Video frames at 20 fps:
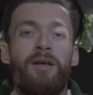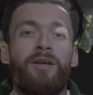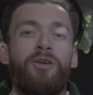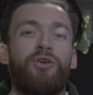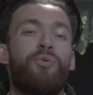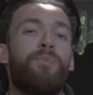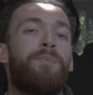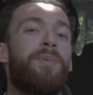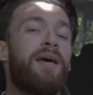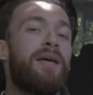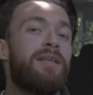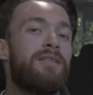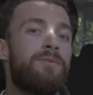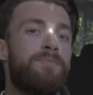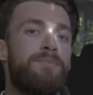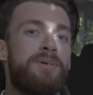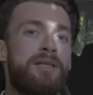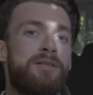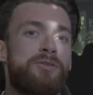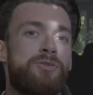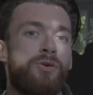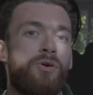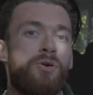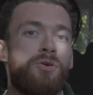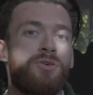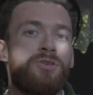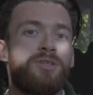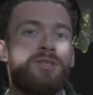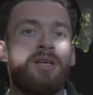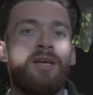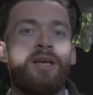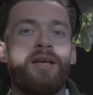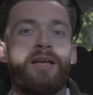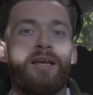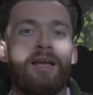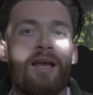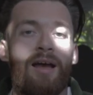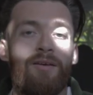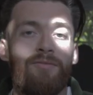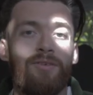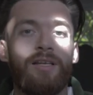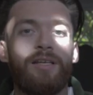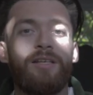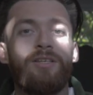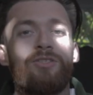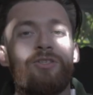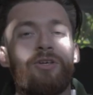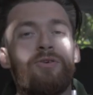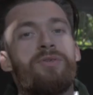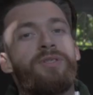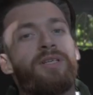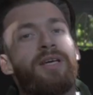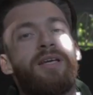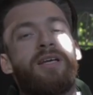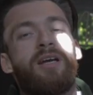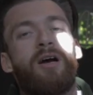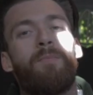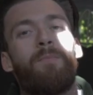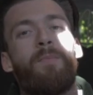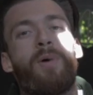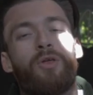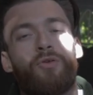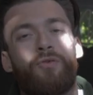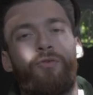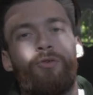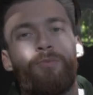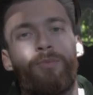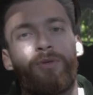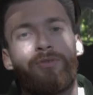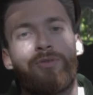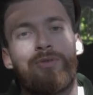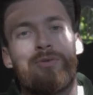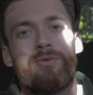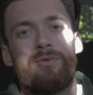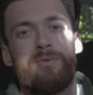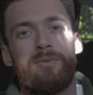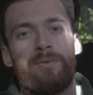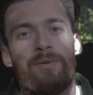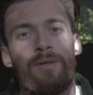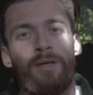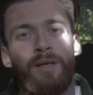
Compared to big dogs, Cavaliers don't take up much room at all.